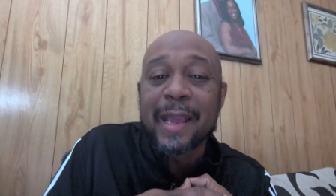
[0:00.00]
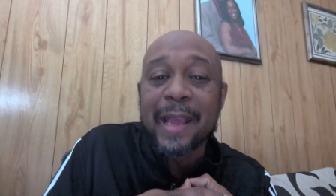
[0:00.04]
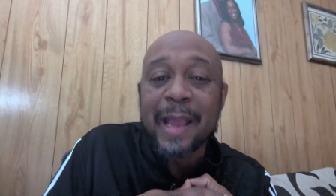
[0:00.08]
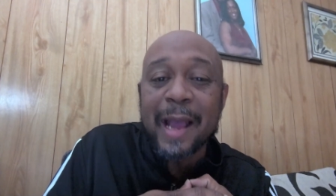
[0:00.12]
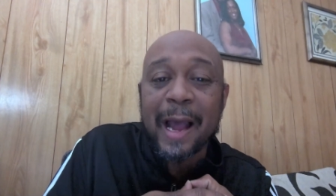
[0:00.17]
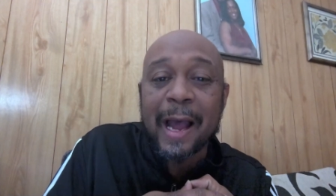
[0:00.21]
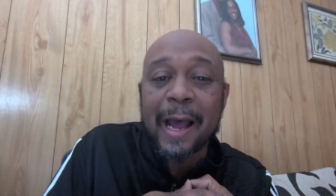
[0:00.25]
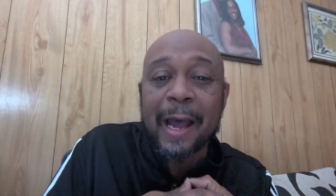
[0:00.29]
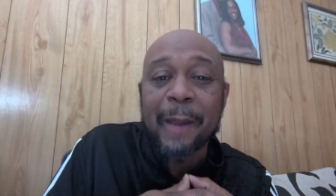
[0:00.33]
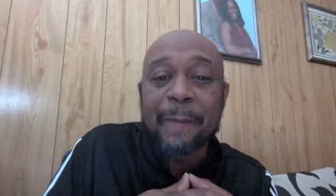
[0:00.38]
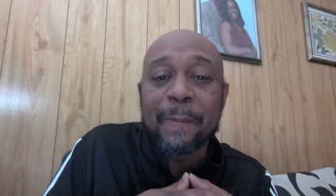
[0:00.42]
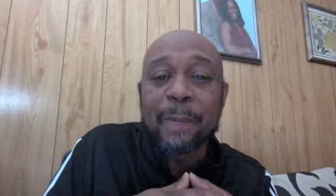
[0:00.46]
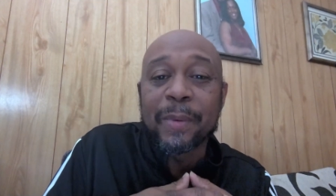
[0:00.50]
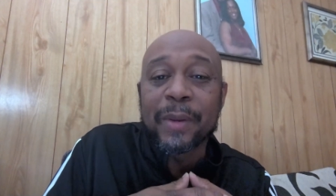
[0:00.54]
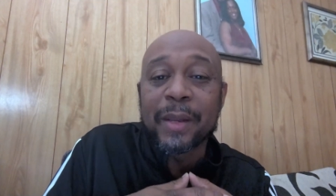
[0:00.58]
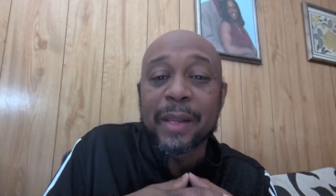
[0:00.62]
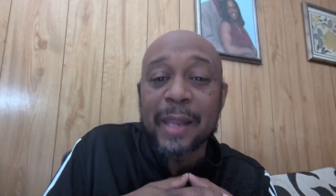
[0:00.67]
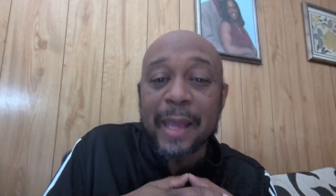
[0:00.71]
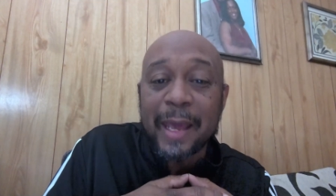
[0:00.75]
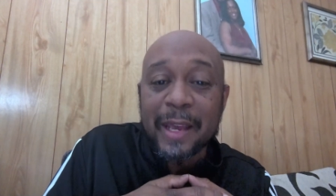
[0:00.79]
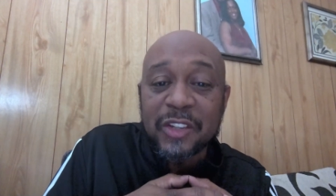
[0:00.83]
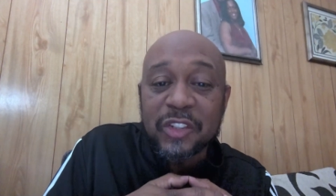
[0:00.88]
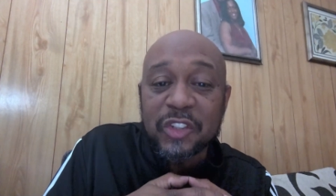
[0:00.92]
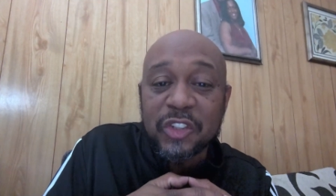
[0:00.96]
God God
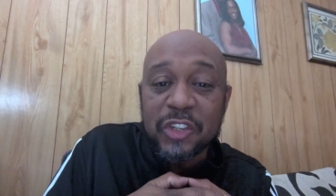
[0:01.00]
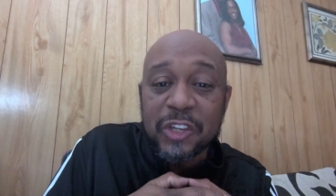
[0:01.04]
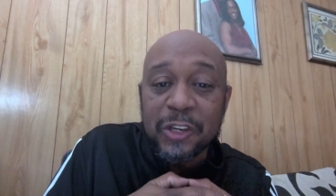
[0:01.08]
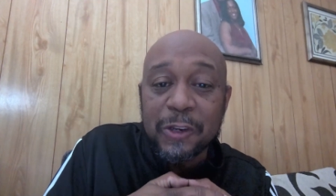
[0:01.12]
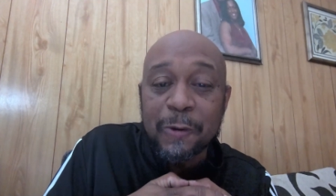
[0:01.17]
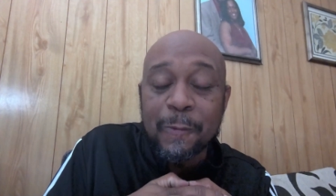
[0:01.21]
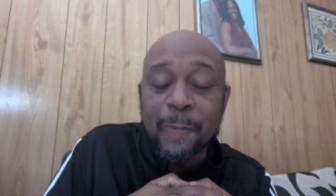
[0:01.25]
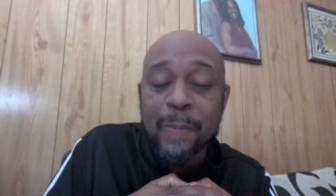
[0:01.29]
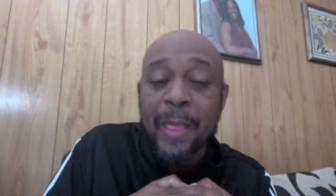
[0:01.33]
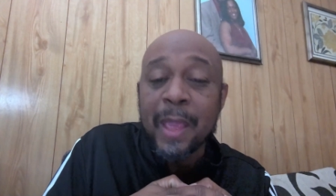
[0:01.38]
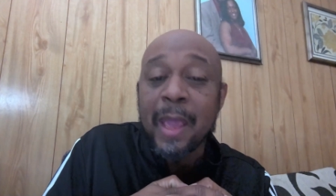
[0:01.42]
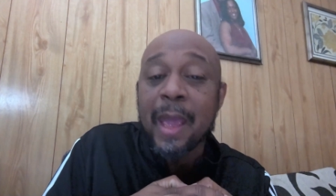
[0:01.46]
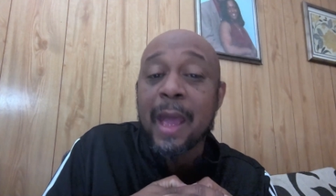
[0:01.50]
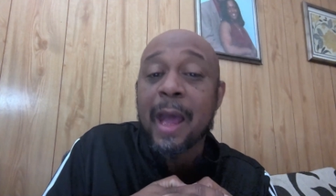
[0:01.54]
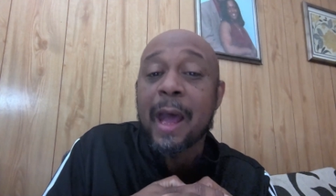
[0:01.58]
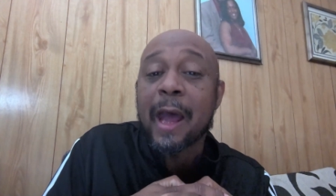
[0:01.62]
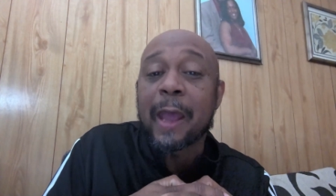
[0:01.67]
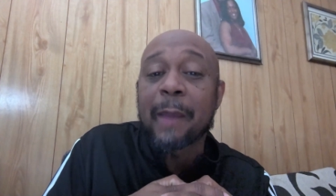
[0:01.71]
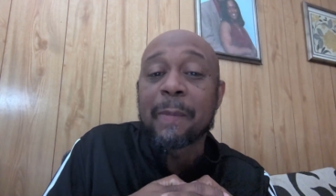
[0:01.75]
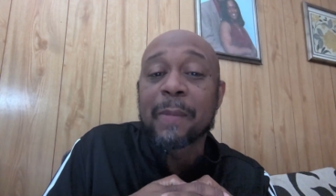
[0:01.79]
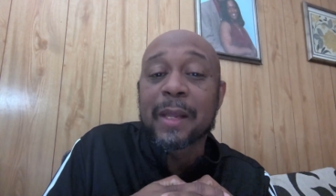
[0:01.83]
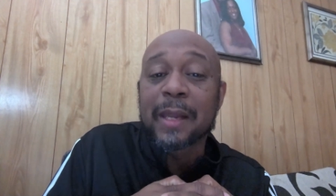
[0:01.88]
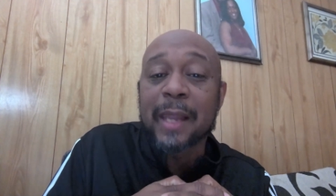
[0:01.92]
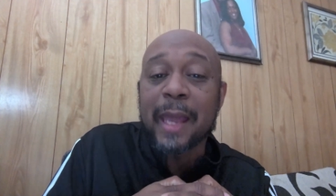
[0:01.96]
bless you.
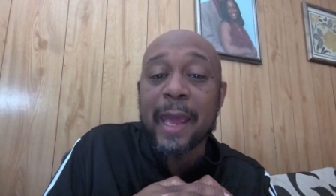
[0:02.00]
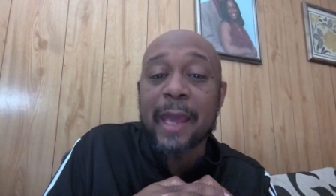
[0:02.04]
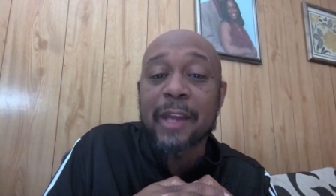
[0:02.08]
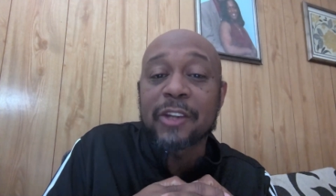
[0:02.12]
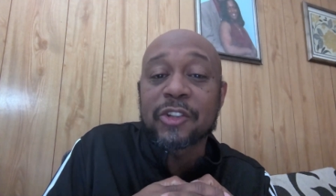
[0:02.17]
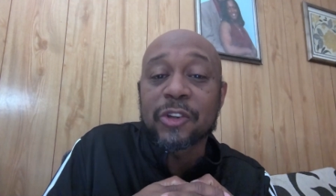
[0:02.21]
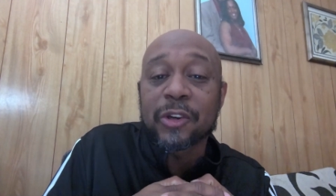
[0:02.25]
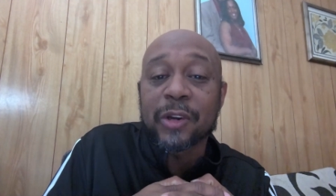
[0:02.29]
I'm glad